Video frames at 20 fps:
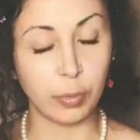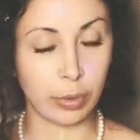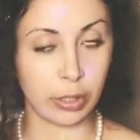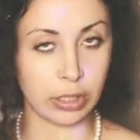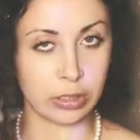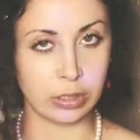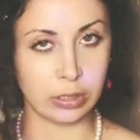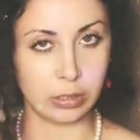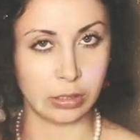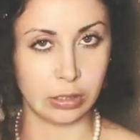
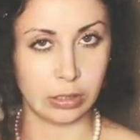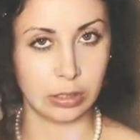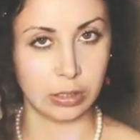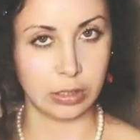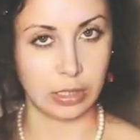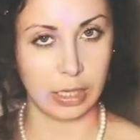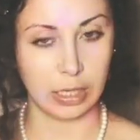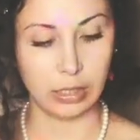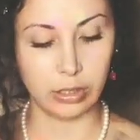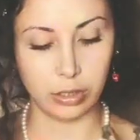person's
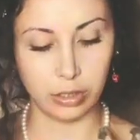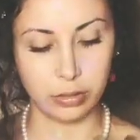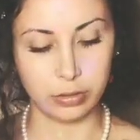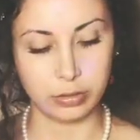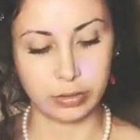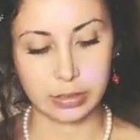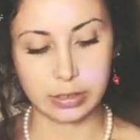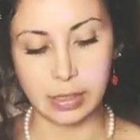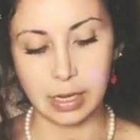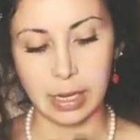
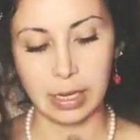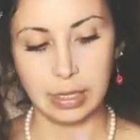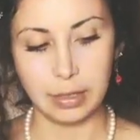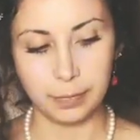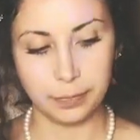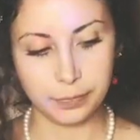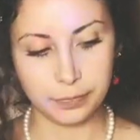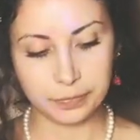internal state